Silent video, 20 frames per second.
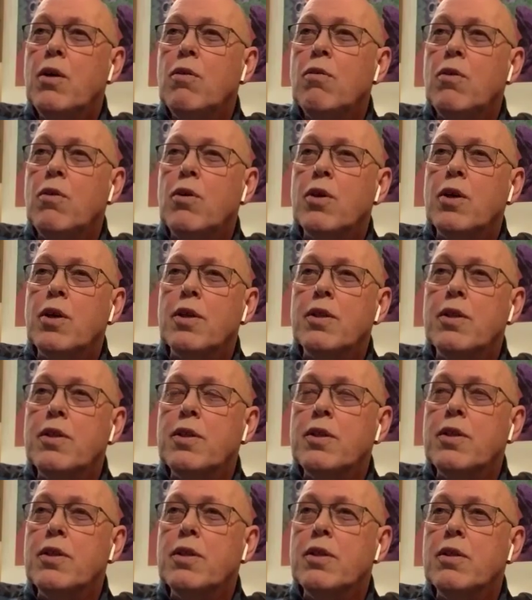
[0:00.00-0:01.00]
work it
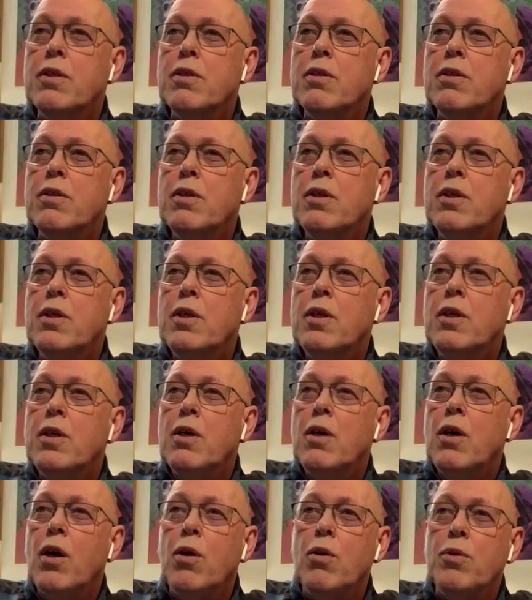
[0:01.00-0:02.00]
uh,
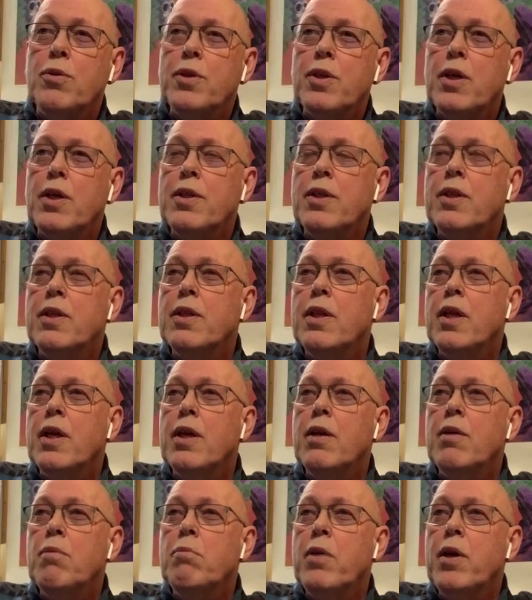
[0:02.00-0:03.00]
out, and
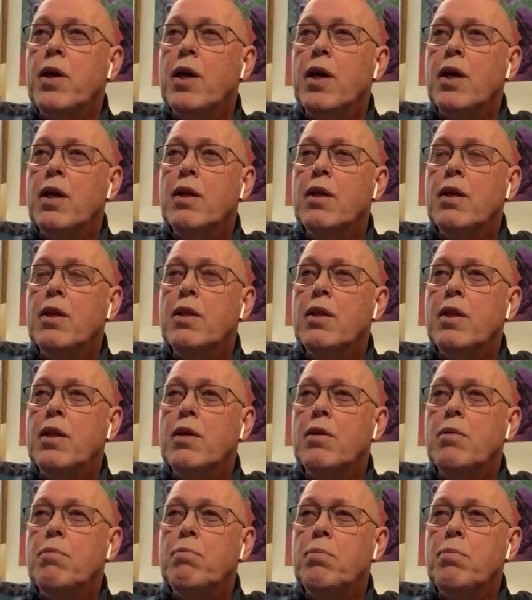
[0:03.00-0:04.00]
they make
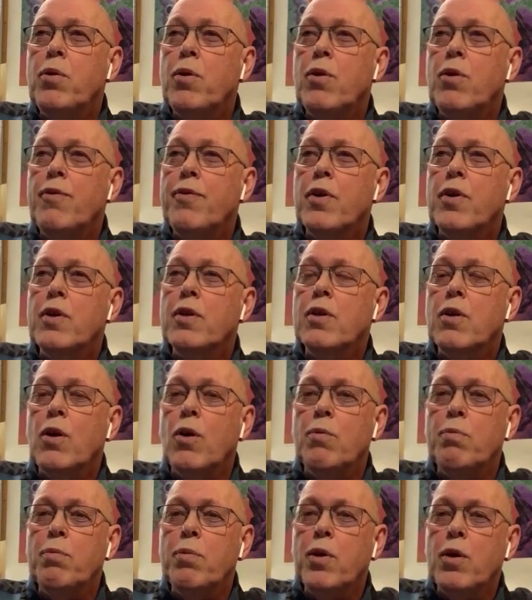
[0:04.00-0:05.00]
the perfect
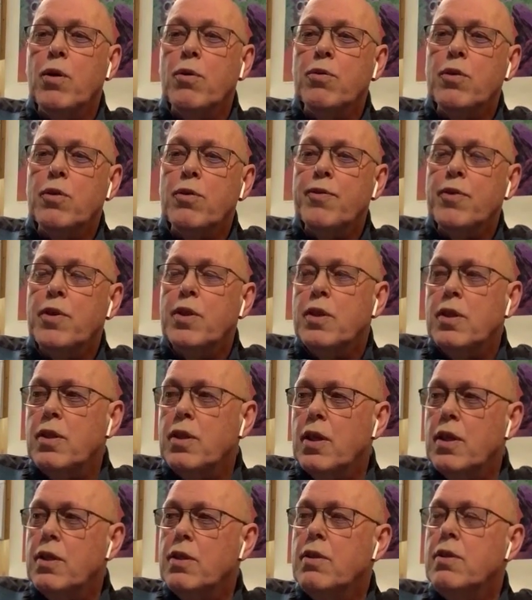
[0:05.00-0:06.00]
copy out of it.
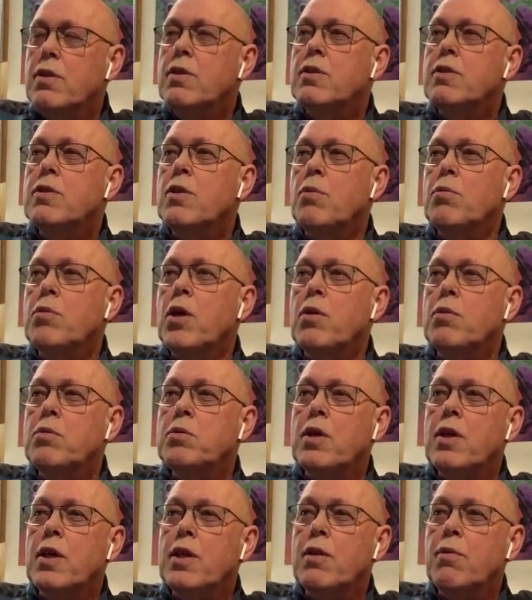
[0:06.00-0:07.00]
Um,
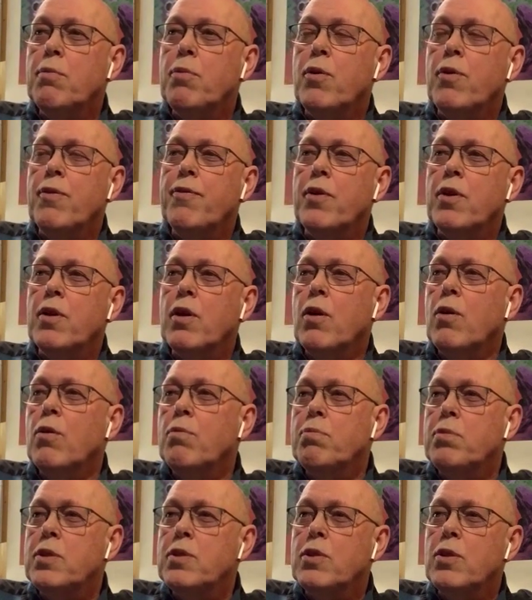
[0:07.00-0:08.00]
sometimes I have the perfect
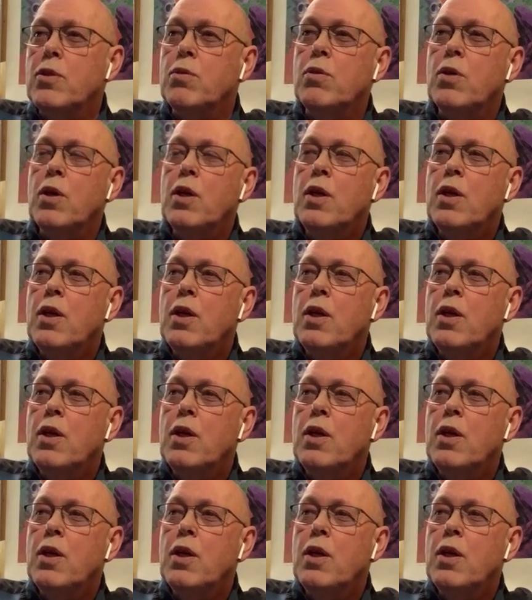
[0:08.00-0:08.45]
copy. So